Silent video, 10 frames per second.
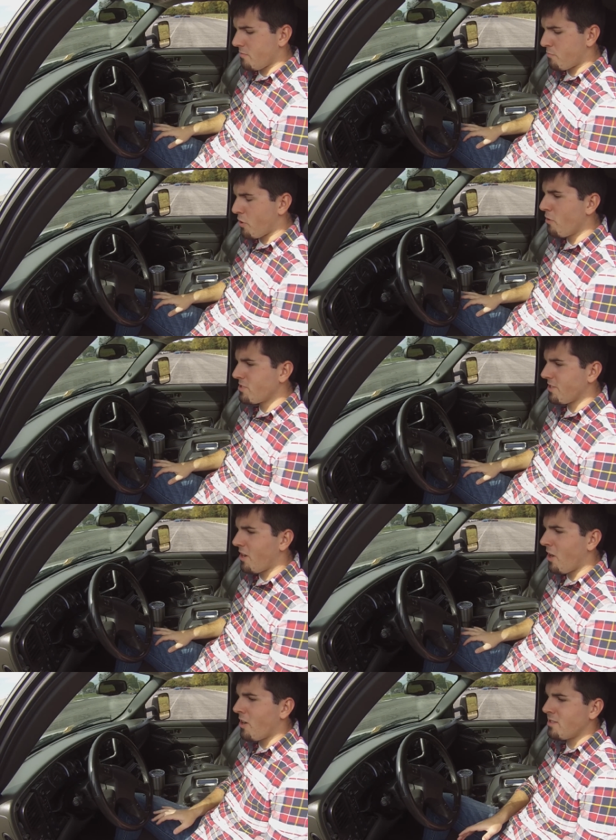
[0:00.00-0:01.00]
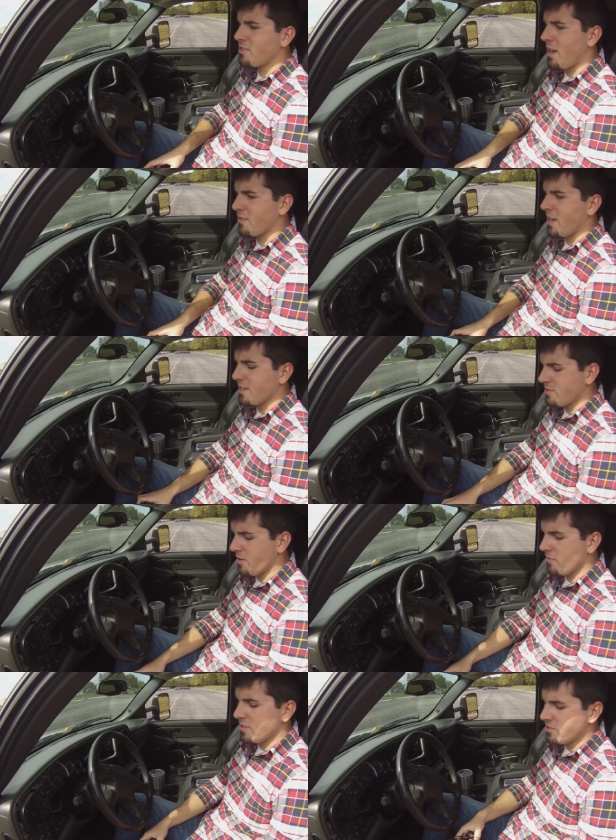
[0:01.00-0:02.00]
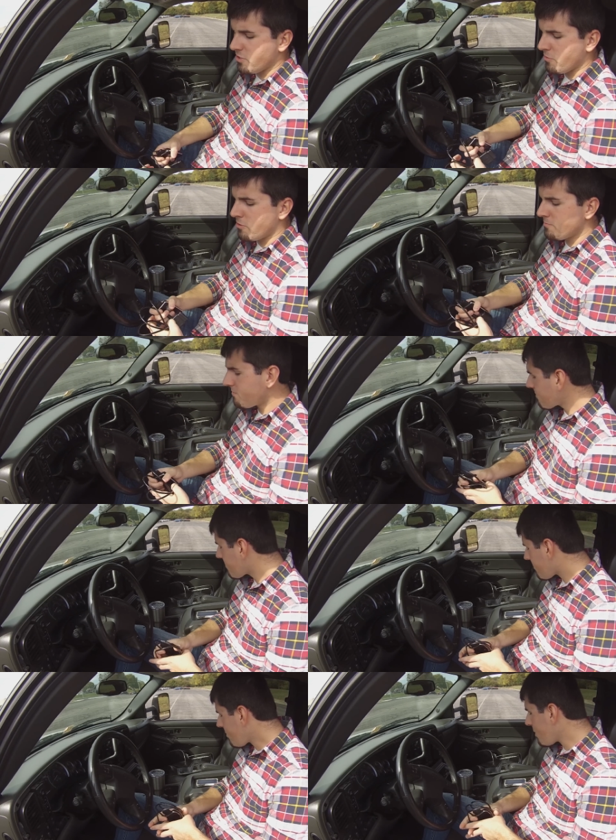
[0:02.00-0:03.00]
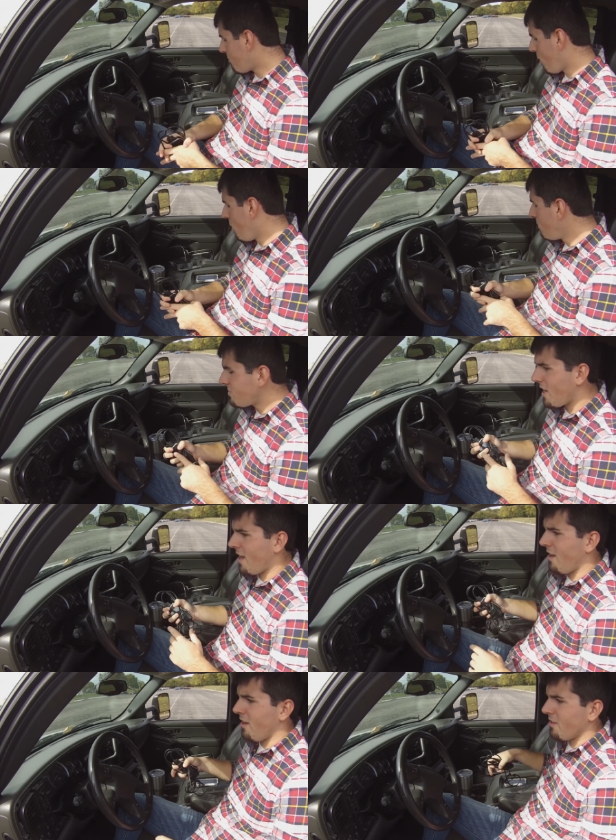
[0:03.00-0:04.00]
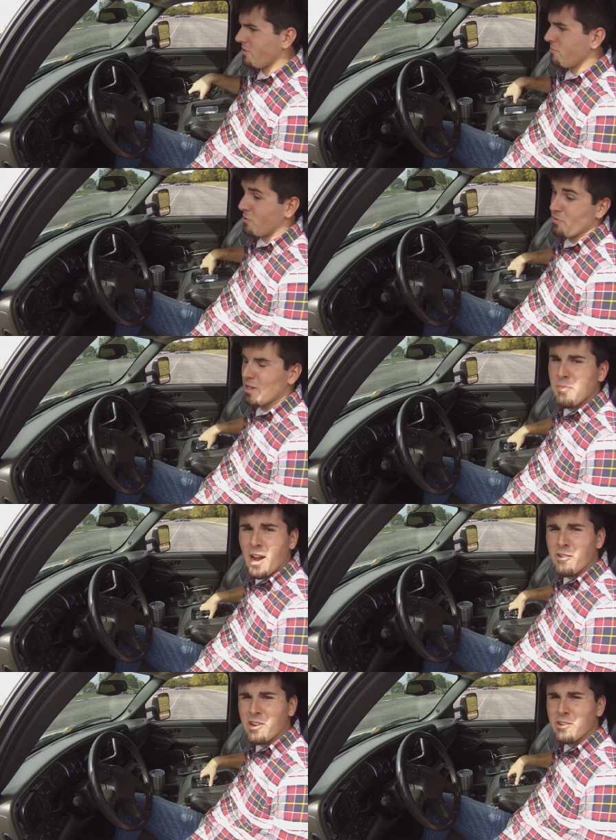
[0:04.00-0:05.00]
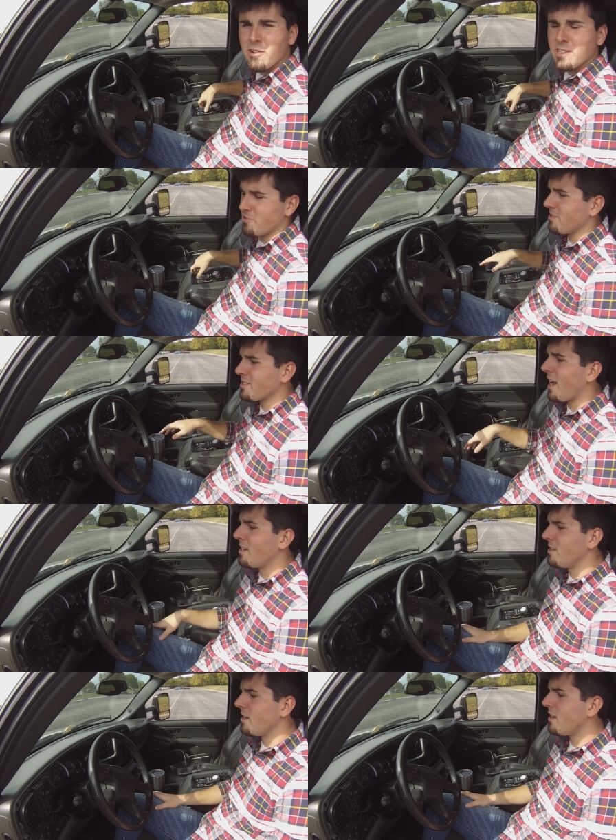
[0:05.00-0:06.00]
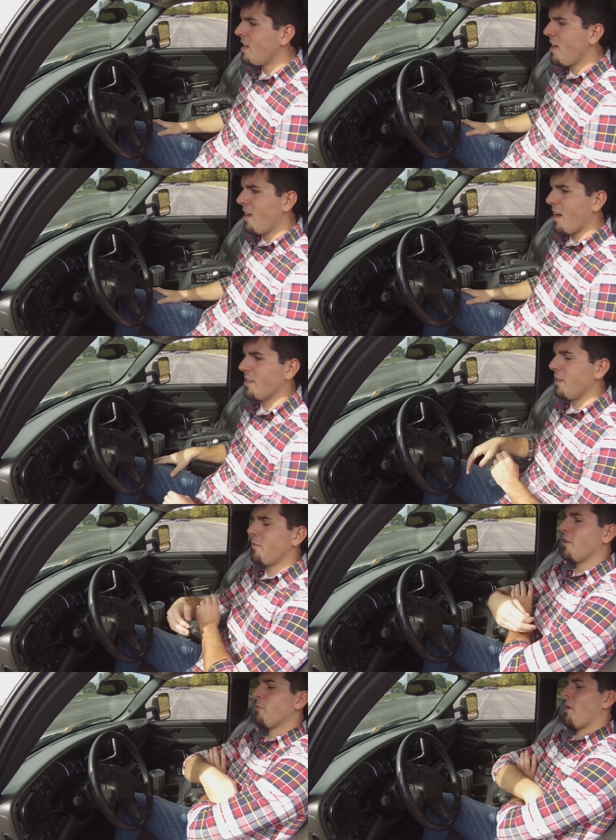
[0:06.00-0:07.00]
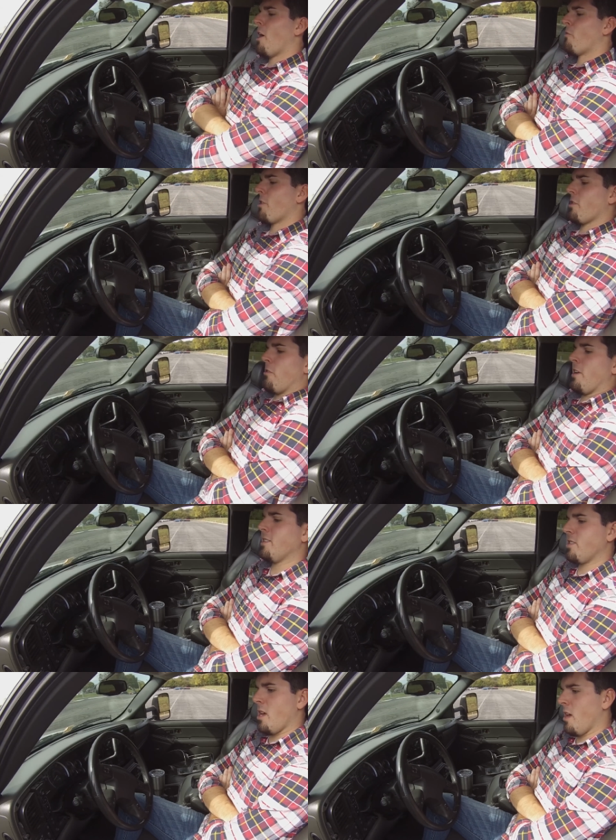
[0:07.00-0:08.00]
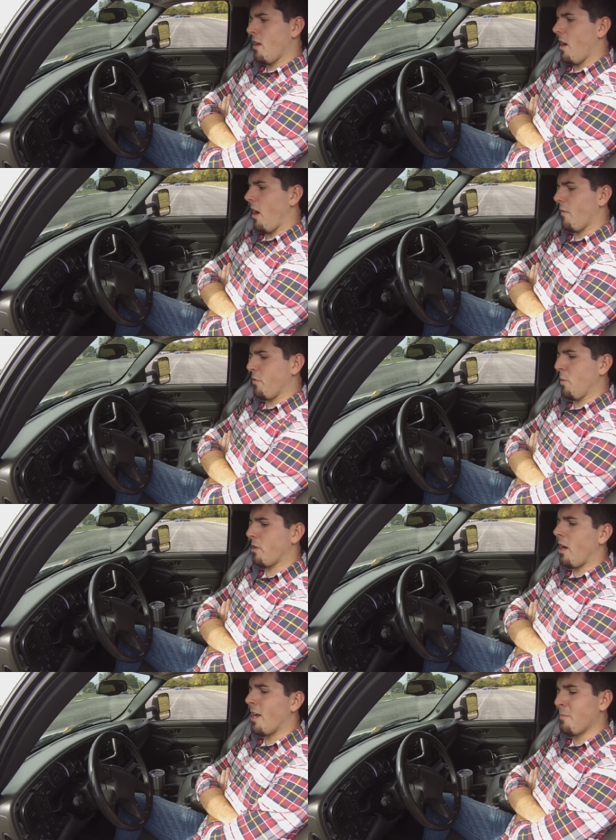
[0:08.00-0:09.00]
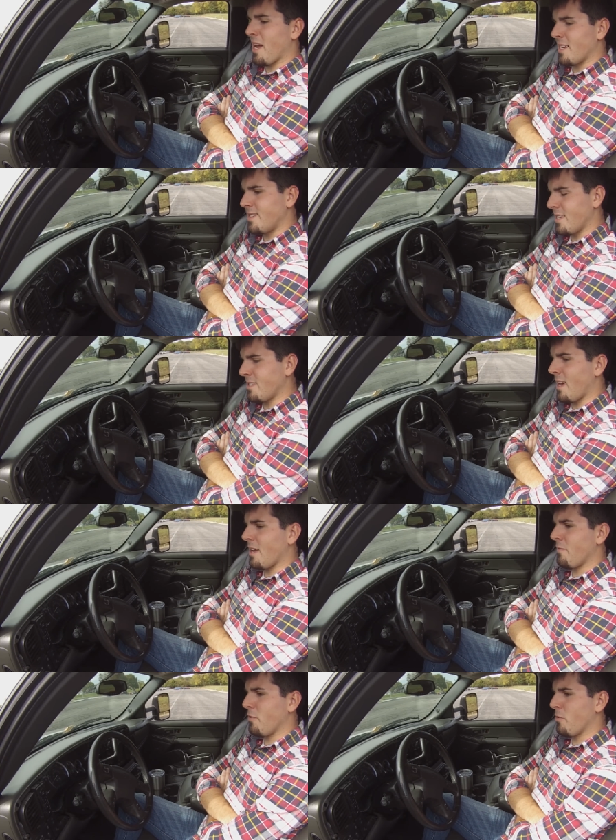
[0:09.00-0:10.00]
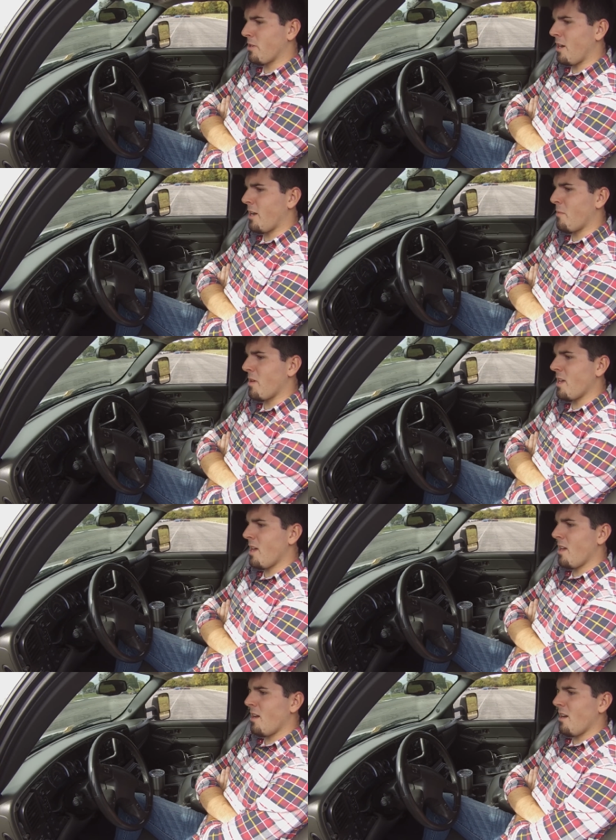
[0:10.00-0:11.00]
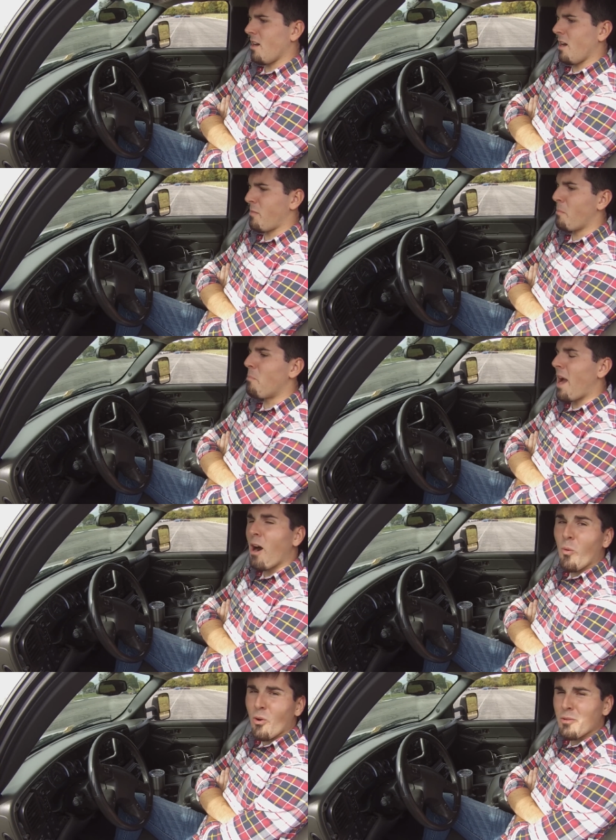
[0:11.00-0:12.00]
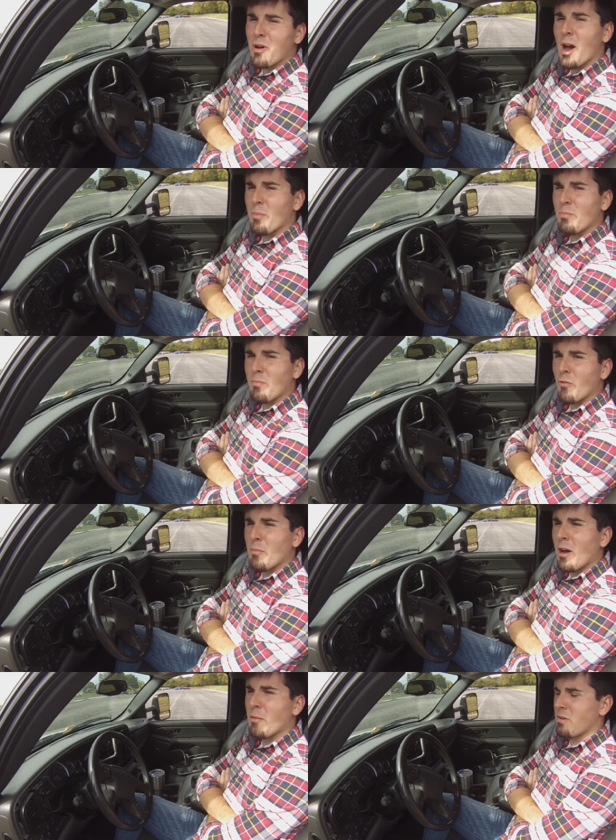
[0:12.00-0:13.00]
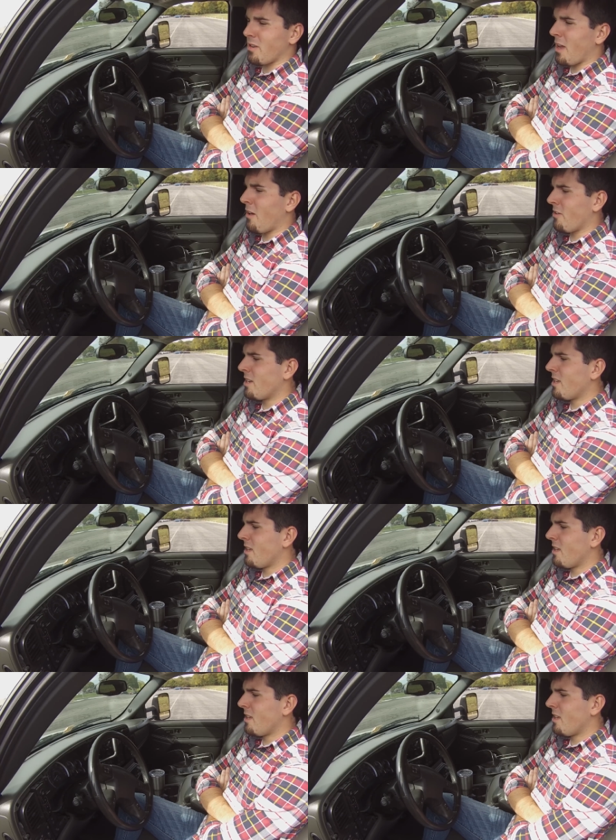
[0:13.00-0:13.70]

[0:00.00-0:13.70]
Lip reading: Pros and cons, I guess, of this tuner. Pros, you do get power increase, or at least I did. I did feel a power increase. Fuel economy, I did gain fuel economy, about 1 mile per gallon.